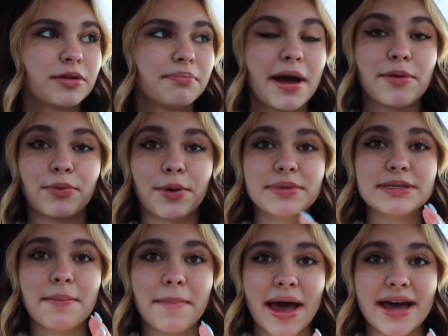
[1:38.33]
My room is
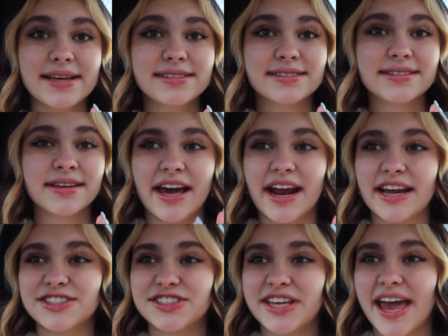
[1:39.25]
a mess and
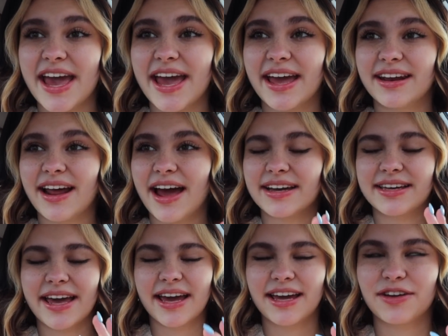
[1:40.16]
I
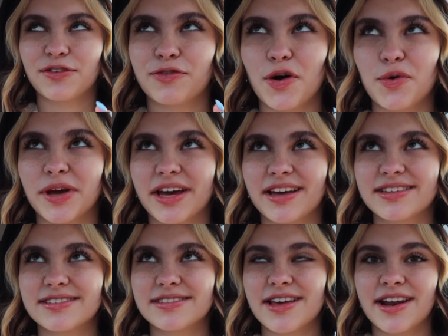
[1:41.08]
can't
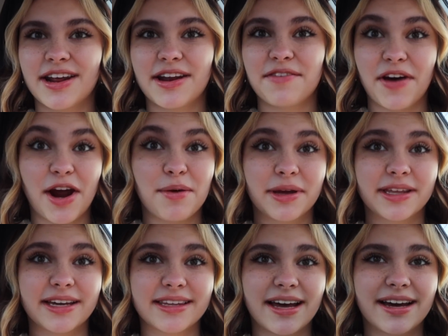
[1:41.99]
focus in an environment
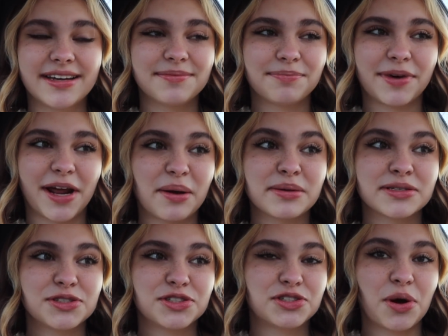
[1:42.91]
like that, but I
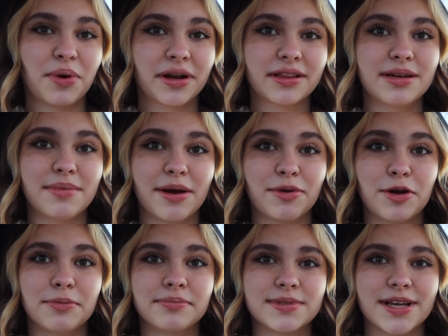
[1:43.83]
also just don't want to clean my
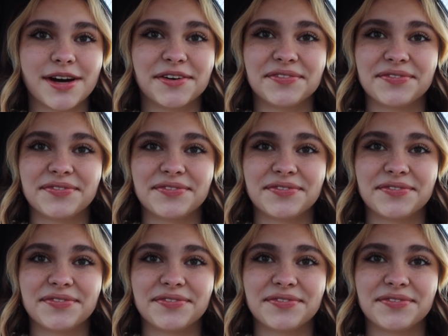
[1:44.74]
room. So